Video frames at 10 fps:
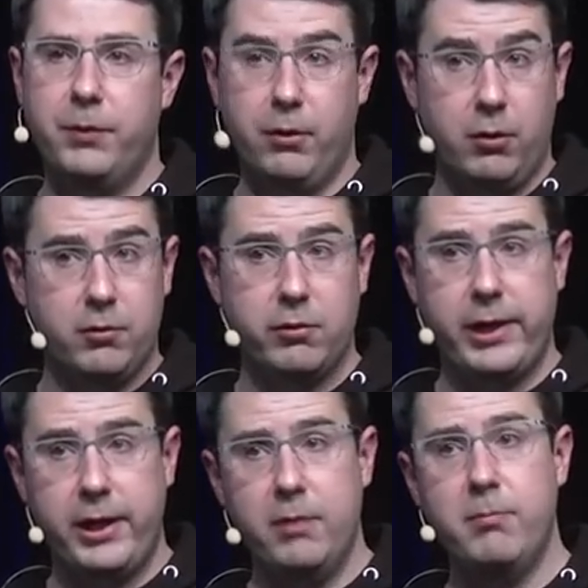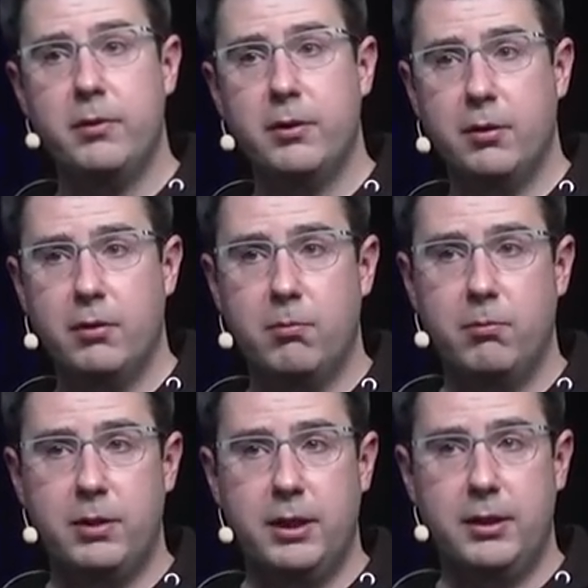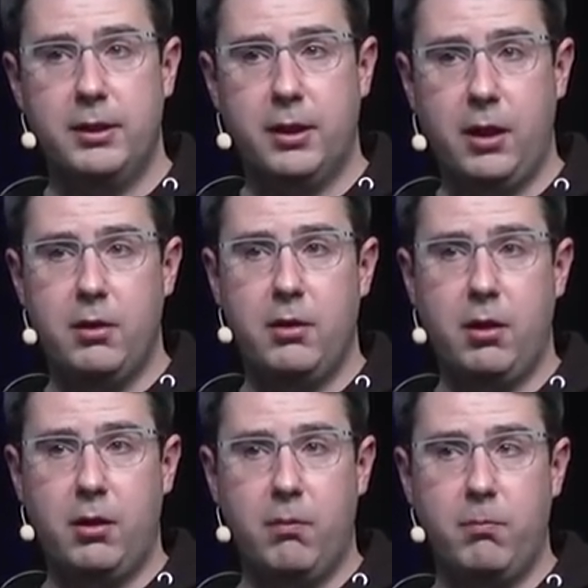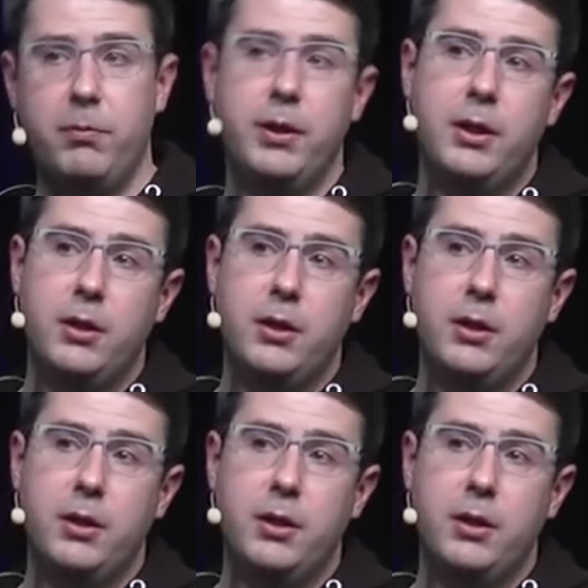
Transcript: they also claimed um, that they can um,